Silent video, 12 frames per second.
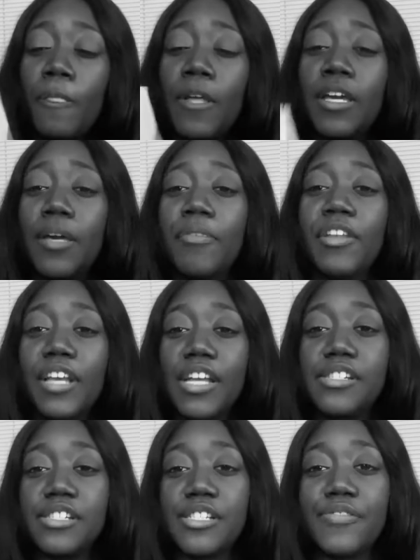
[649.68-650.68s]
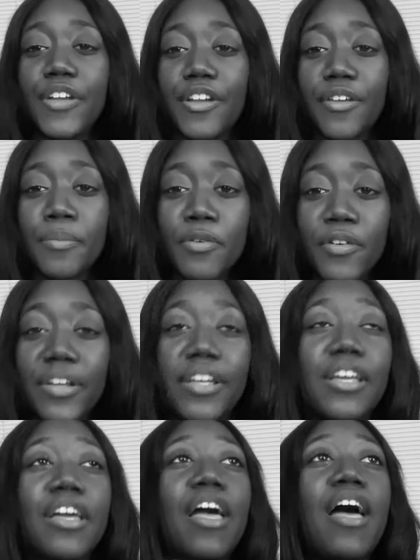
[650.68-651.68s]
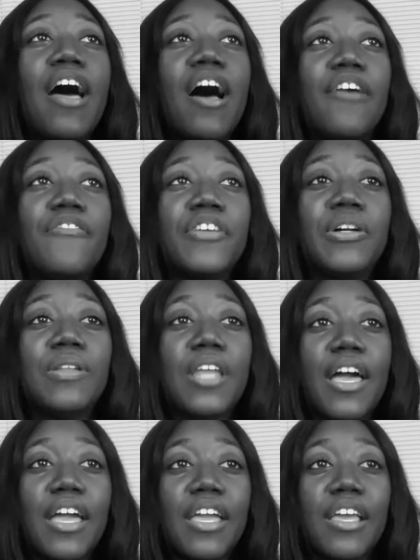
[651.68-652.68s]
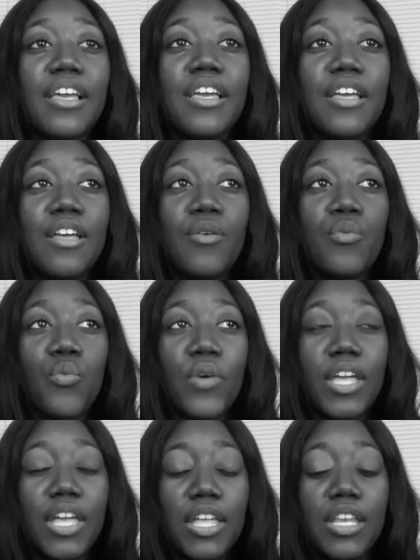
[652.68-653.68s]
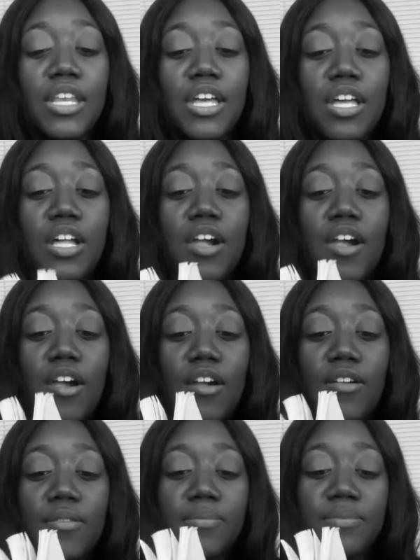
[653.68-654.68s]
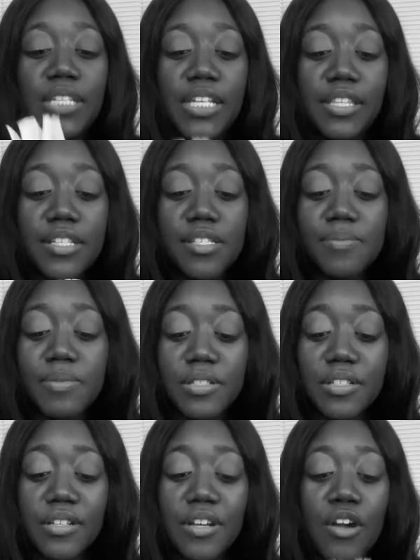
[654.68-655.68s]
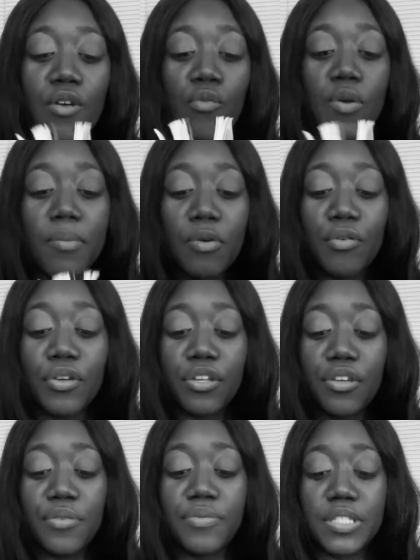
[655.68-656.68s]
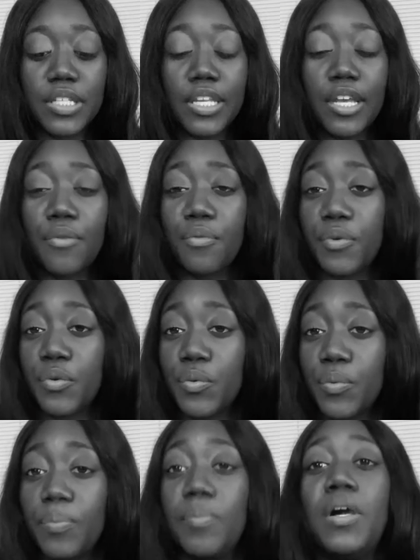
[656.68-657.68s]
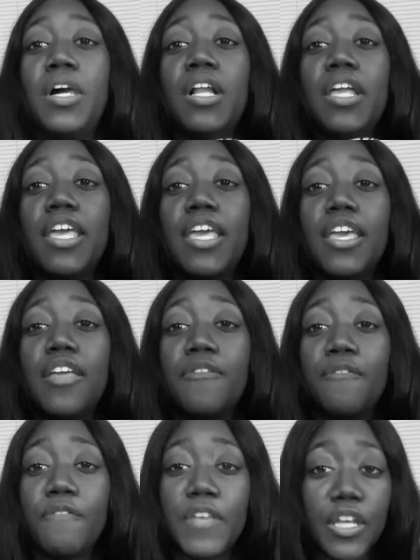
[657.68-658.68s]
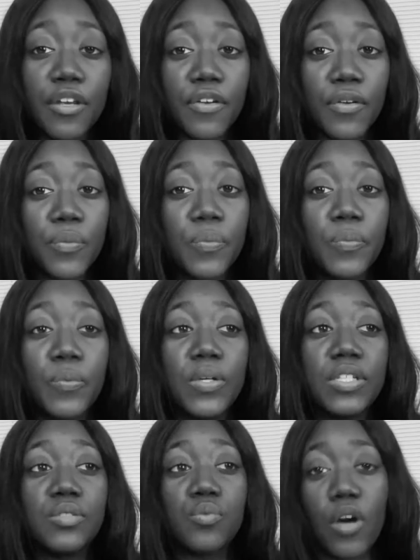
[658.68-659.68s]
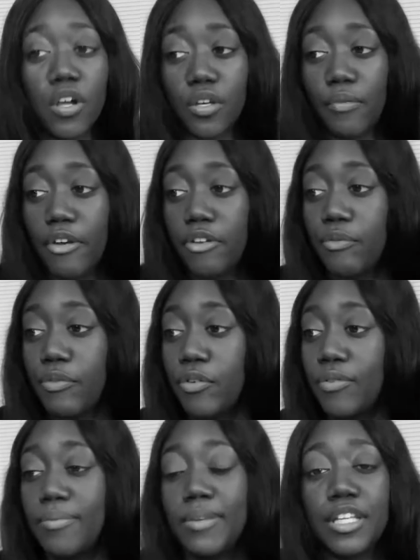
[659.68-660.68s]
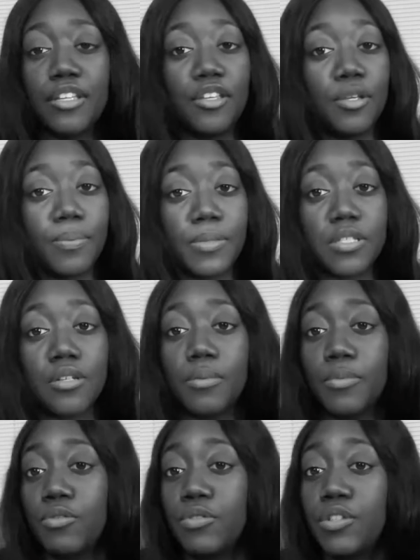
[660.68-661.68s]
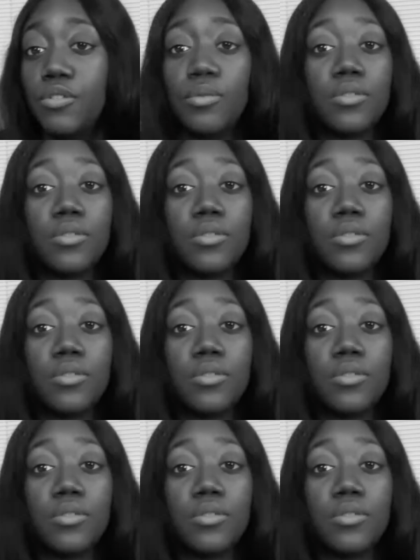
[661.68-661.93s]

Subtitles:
Communication is very important. I feel like when in this book, when Mo and Q was in that room and Fear was walking around the room and Cupid told Mo and Q to